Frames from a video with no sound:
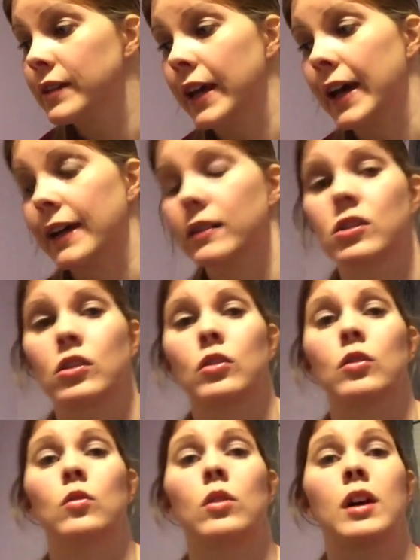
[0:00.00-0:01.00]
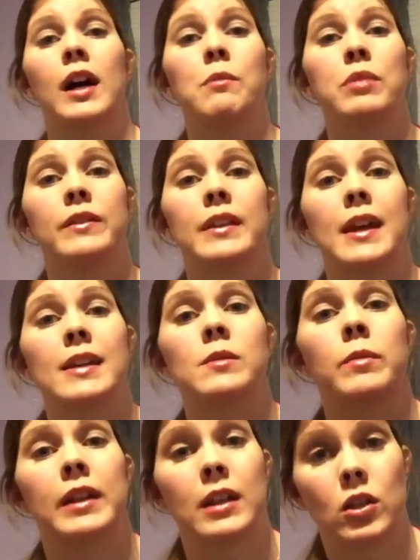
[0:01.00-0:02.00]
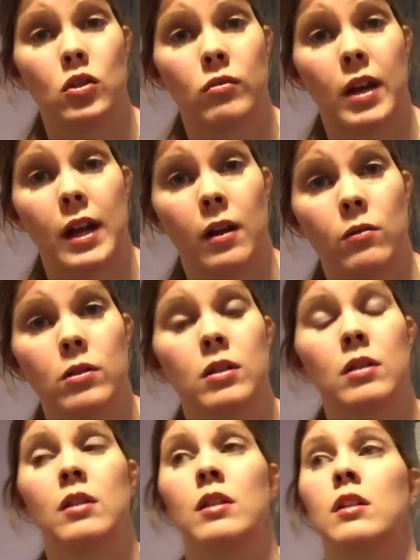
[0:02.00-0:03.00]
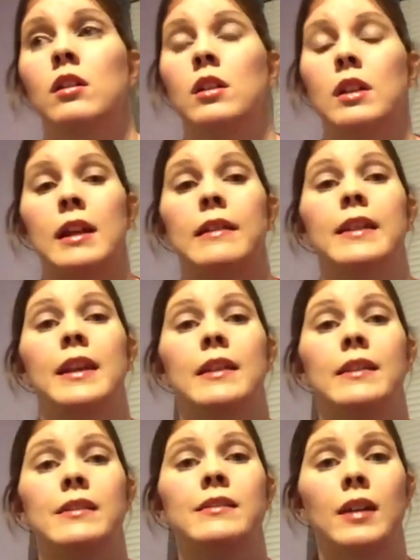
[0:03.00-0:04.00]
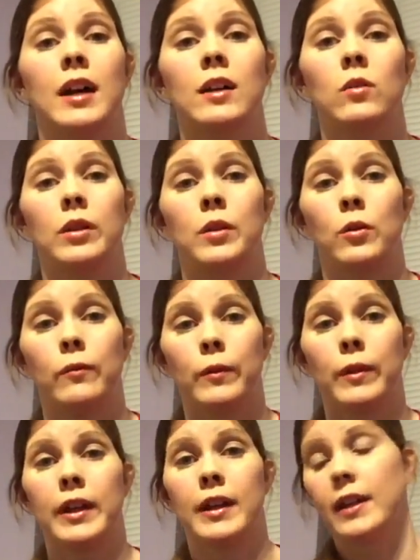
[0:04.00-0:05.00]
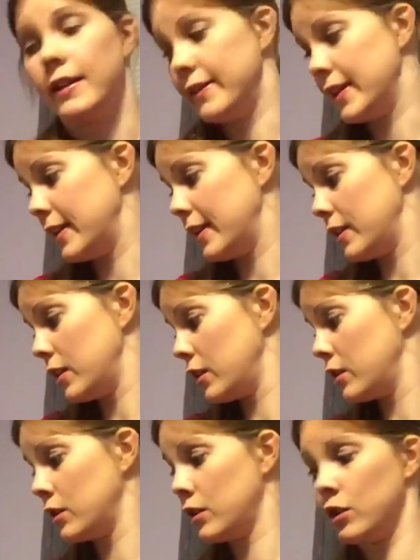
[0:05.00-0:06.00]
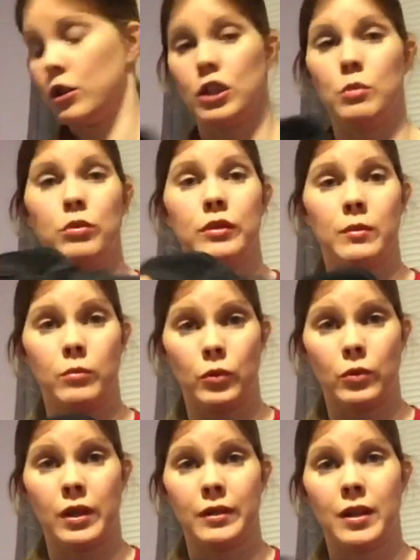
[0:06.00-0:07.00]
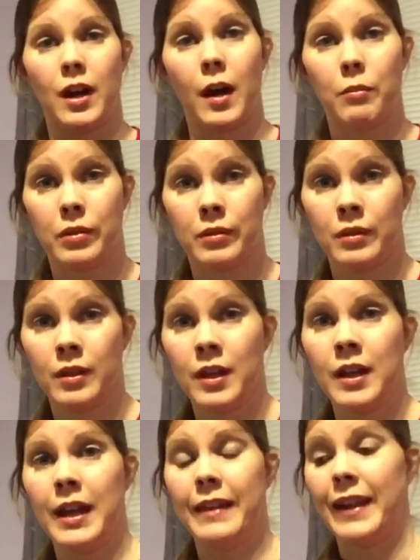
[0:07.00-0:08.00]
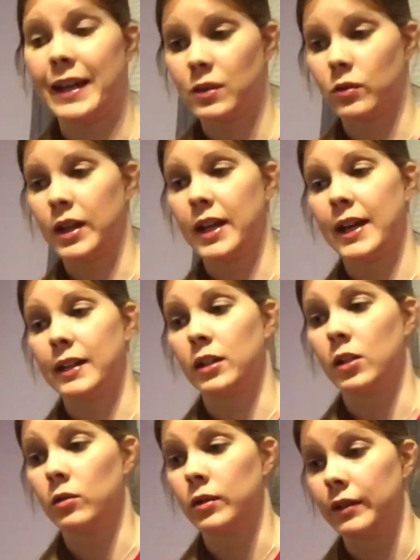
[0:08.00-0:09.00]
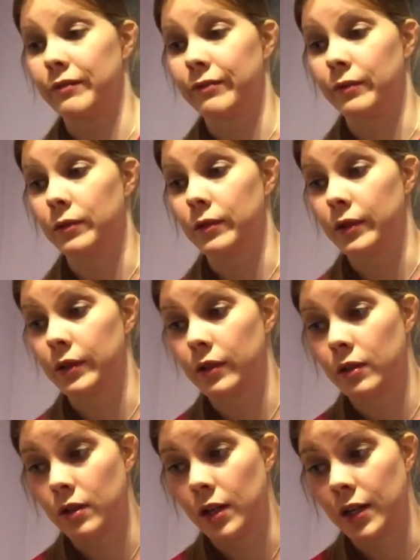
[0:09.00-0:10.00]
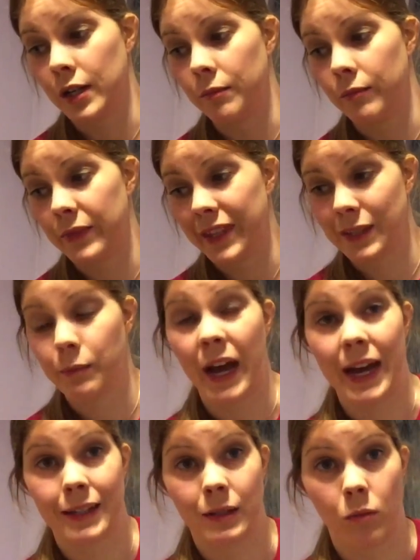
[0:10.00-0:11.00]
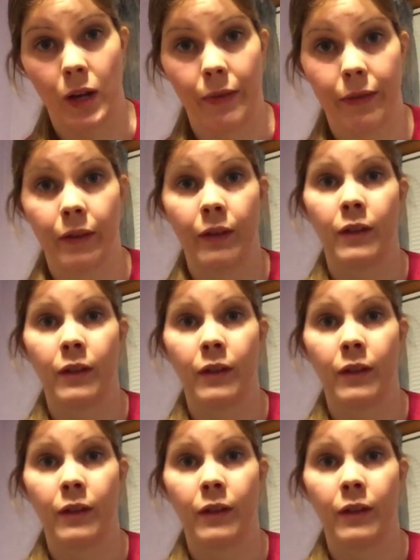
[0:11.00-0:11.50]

that. So I put the ace bandage around, and then the sock went over it, and then you put the boot on top. And that's what I had going for this past month.